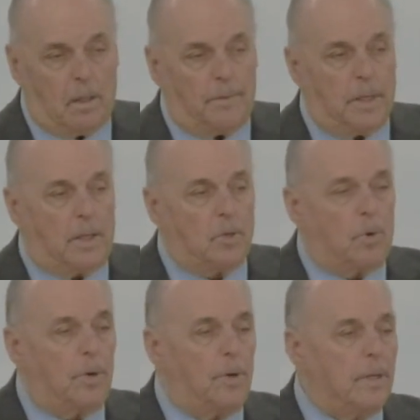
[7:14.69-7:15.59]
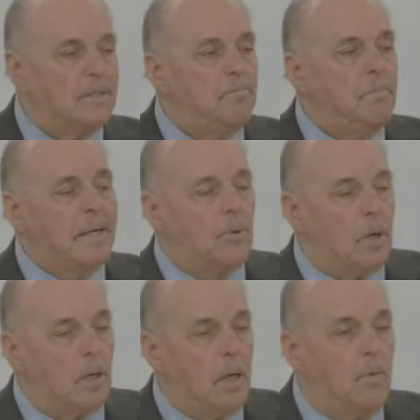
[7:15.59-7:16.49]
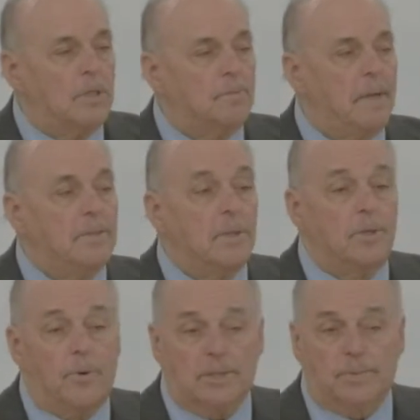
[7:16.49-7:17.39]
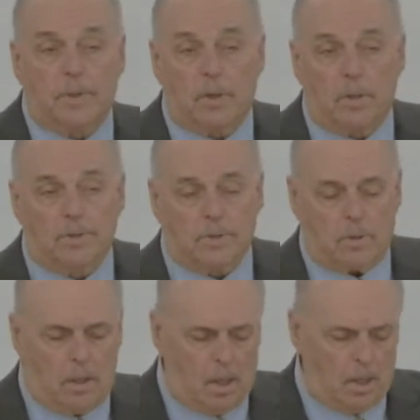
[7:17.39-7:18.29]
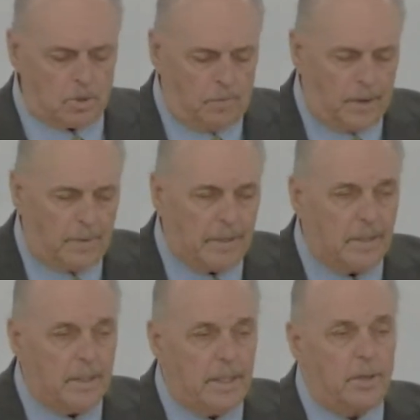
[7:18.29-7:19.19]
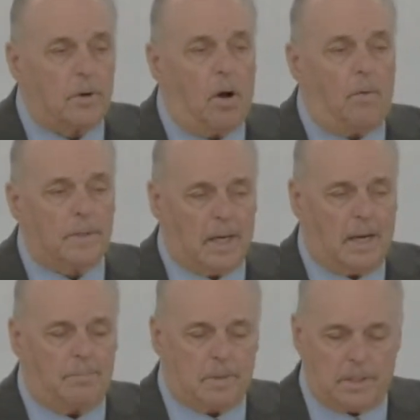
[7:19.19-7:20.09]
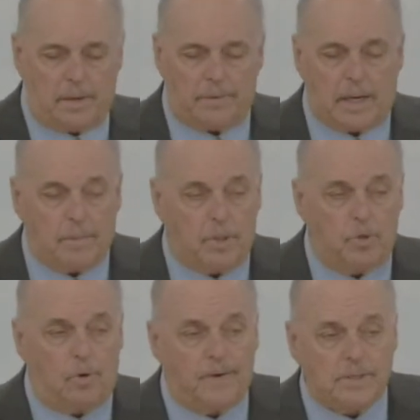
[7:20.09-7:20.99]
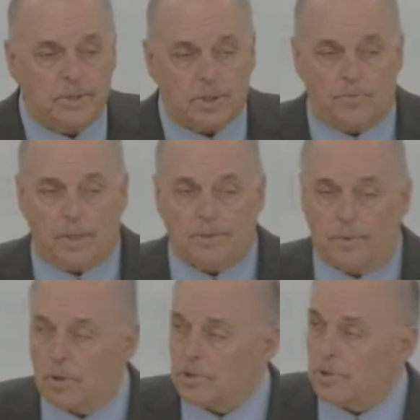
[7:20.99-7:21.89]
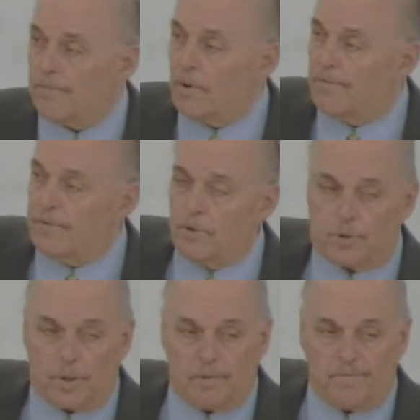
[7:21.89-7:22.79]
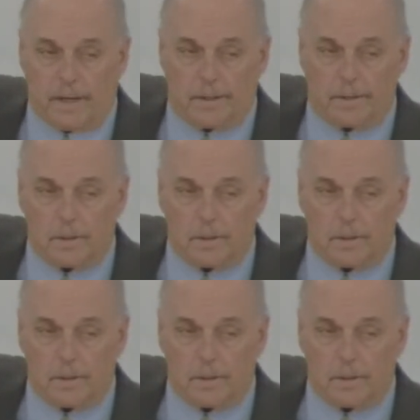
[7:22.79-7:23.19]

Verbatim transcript: The other word is mikra, which means a dress rehearsal. So for every year, all the time, the, every time you do a feast, it's a dress rehearsal for a future event.